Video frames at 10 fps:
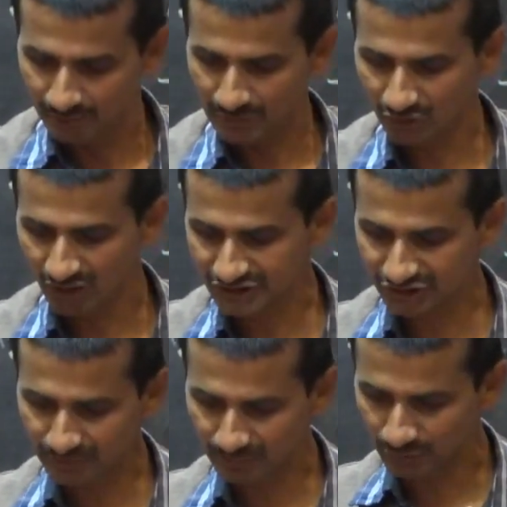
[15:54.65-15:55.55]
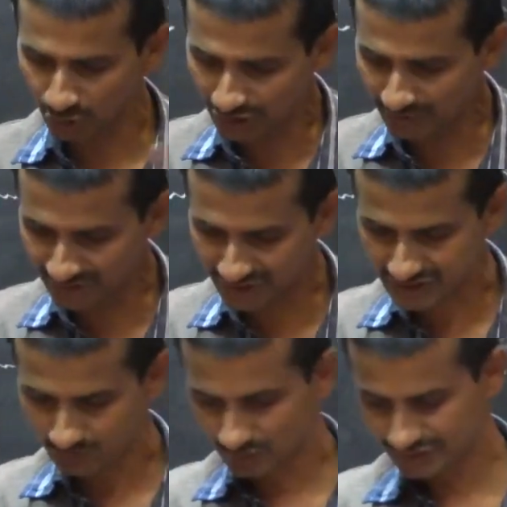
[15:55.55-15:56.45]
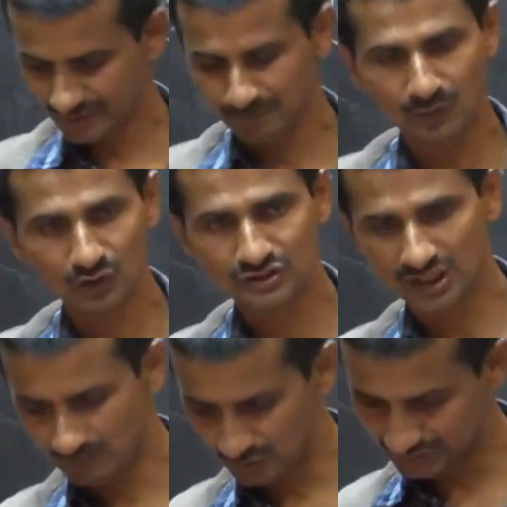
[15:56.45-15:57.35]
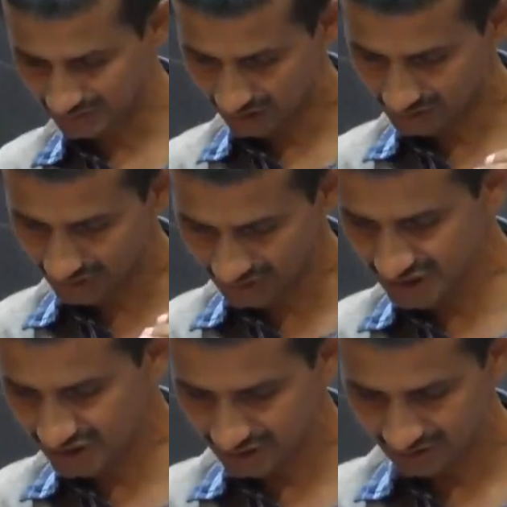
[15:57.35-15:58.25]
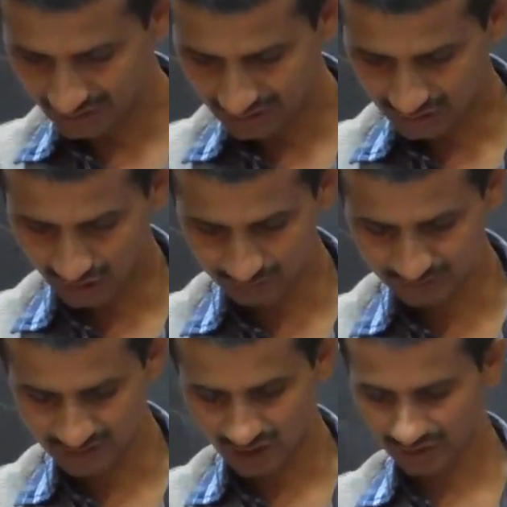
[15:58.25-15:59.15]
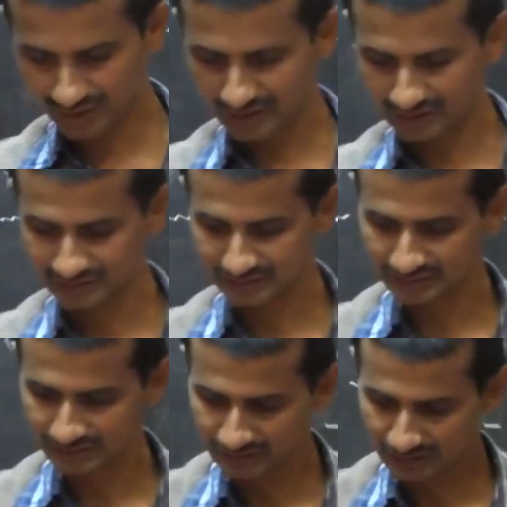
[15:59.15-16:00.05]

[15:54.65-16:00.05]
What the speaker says: Because if no limitation was imposed upon the authority of the organs,